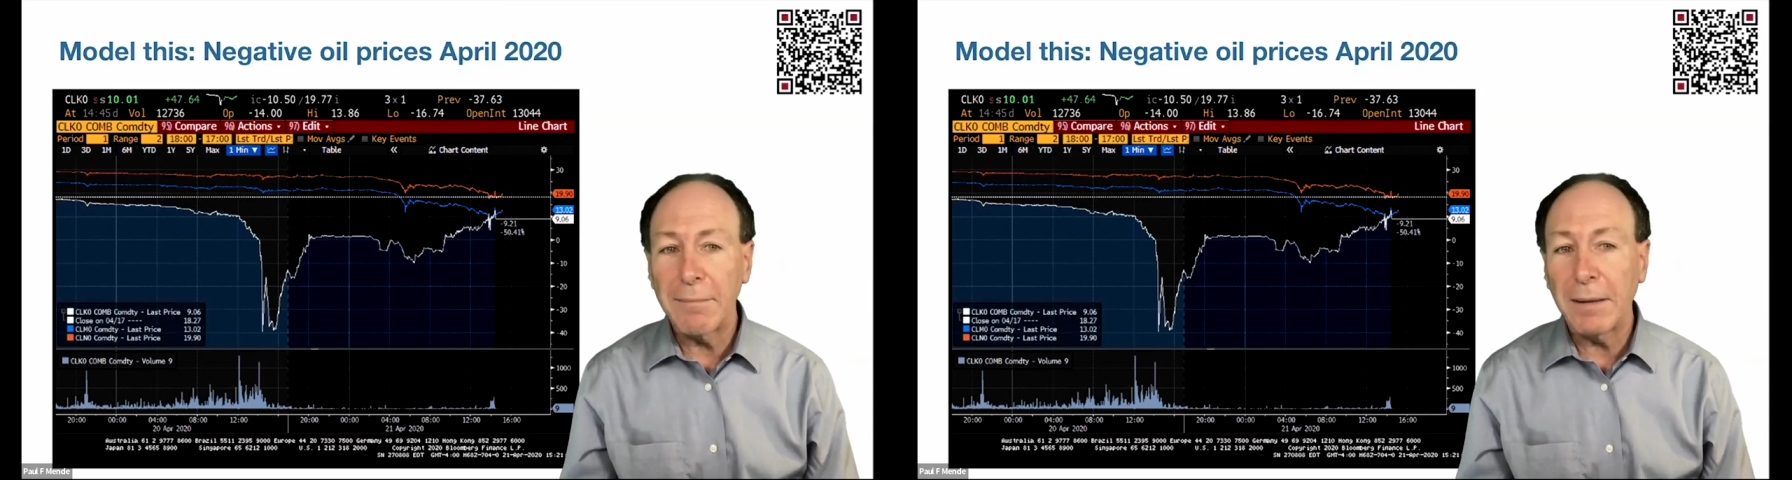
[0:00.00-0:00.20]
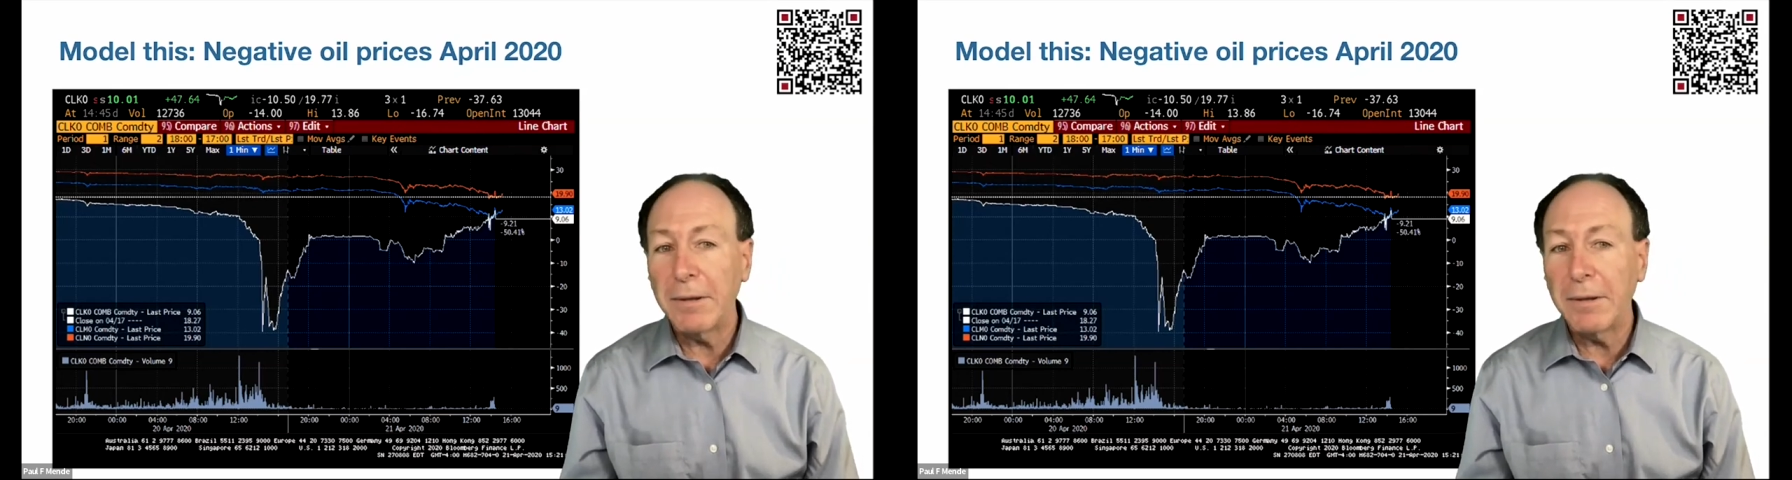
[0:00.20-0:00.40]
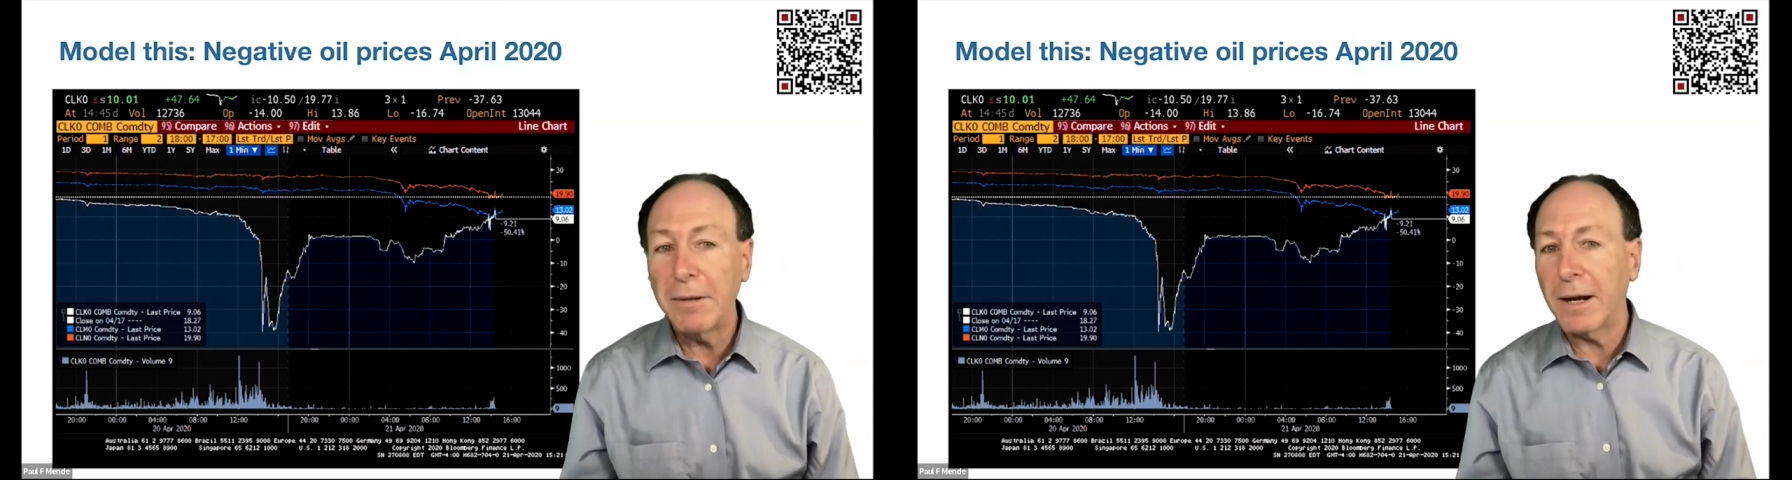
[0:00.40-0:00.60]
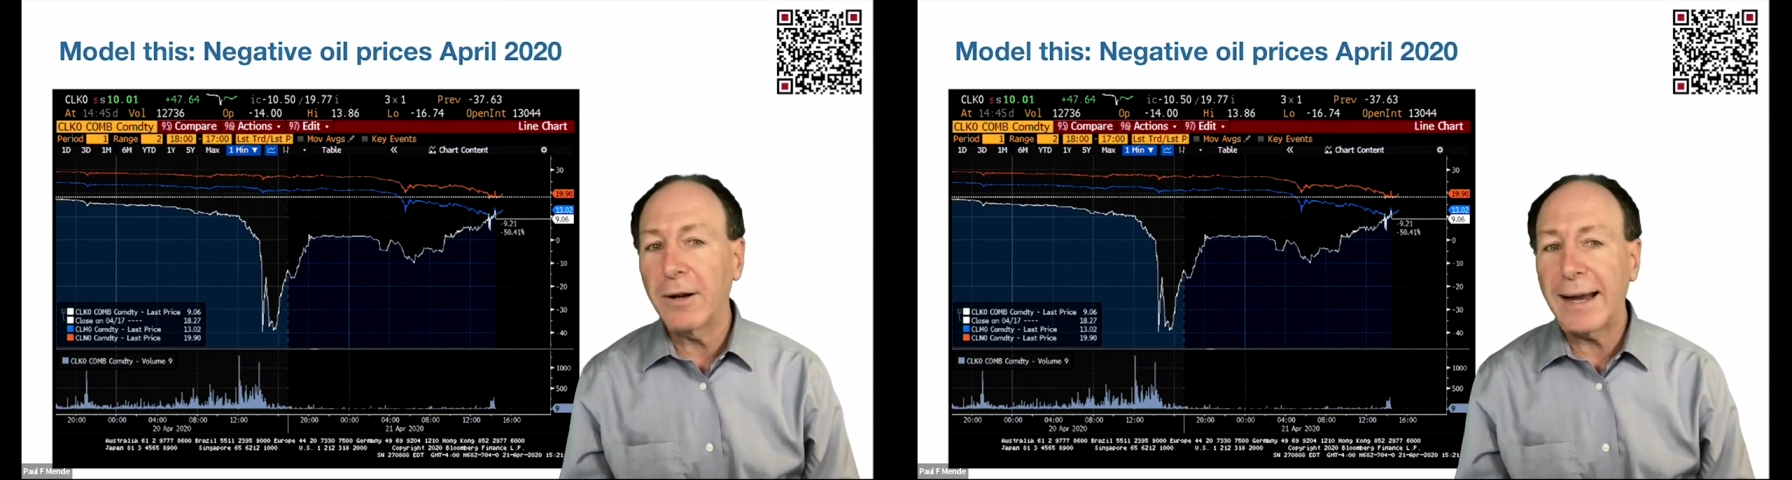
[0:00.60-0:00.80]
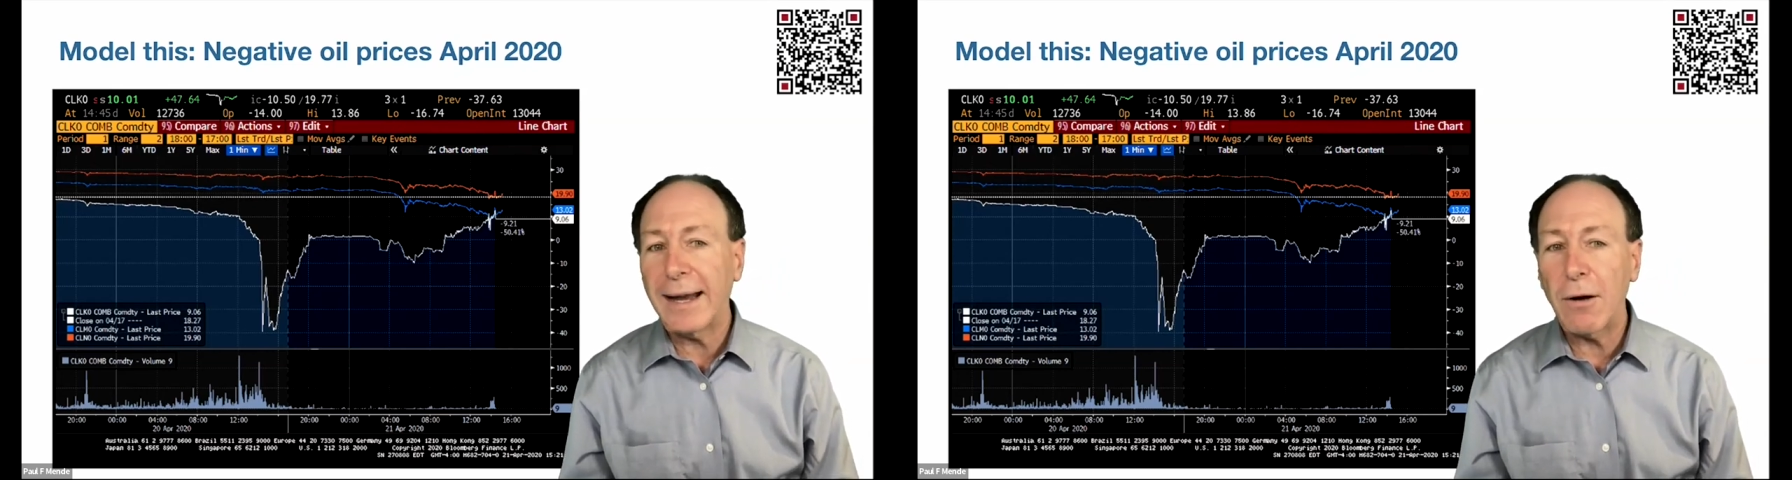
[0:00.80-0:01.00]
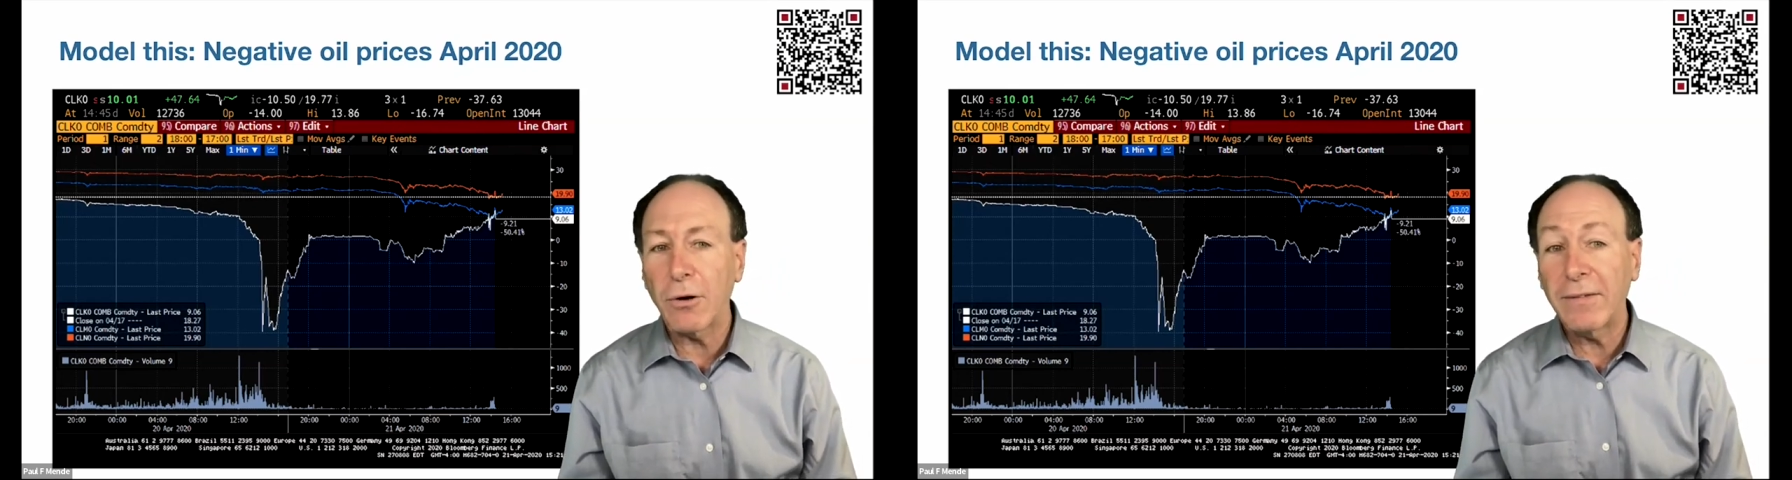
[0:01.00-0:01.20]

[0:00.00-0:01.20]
and maybe you'd better get out.